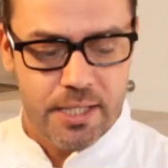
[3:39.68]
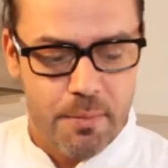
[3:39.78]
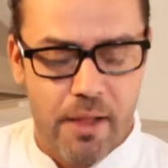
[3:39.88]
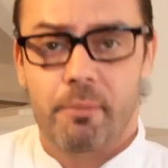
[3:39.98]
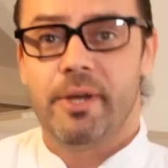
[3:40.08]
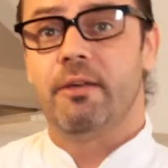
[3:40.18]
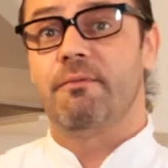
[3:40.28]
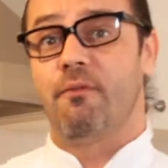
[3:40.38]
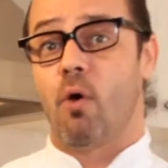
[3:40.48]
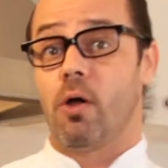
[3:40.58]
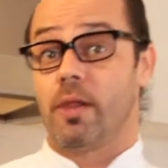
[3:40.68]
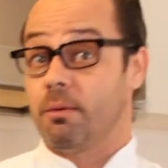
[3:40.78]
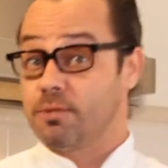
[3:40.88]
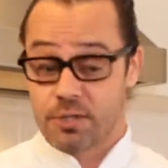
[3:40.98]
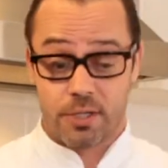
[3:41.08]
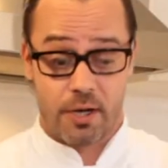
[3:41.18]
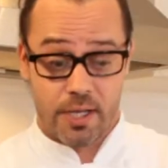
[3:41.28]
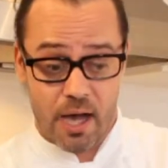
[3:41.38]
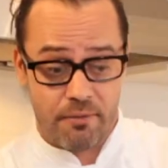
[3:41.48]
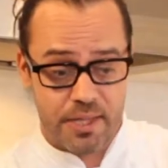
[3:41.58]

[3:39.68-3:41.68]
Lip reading: some aluminium foil, and I'm just going to cover